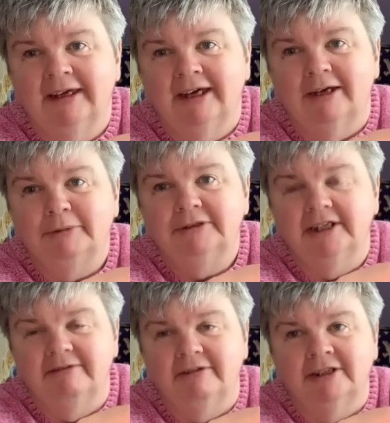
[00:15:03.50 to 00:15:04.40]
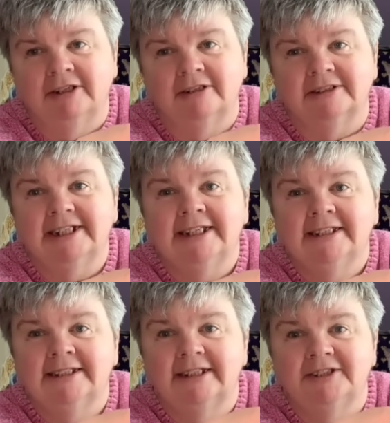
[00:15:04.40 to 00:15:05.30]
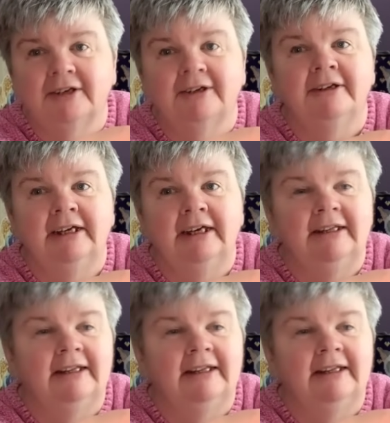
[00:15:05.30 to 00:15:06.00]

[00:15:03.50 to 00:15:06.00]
I pulled out Royal Holiday to stitch on in